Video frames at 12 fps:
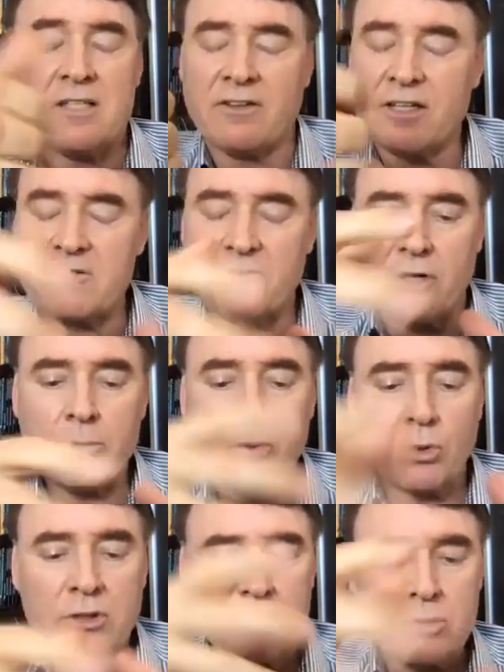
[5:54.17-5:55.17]
I think it's very
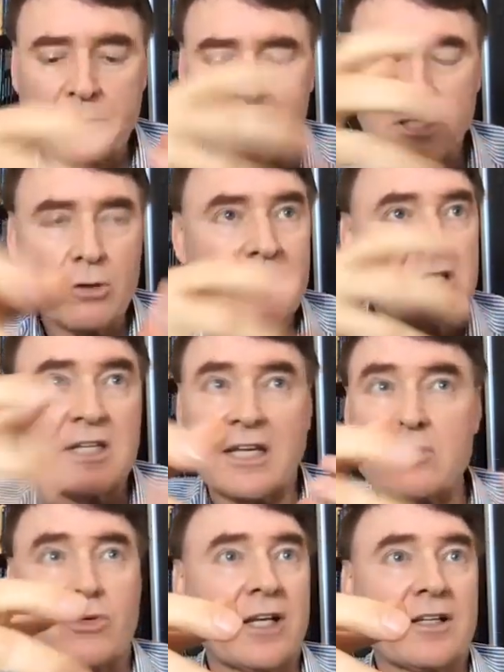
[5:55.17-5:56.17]
important to be
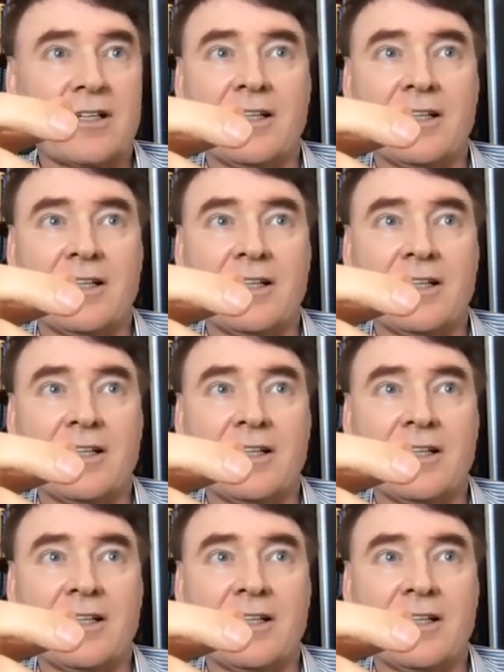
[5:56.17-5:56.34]
human-centric.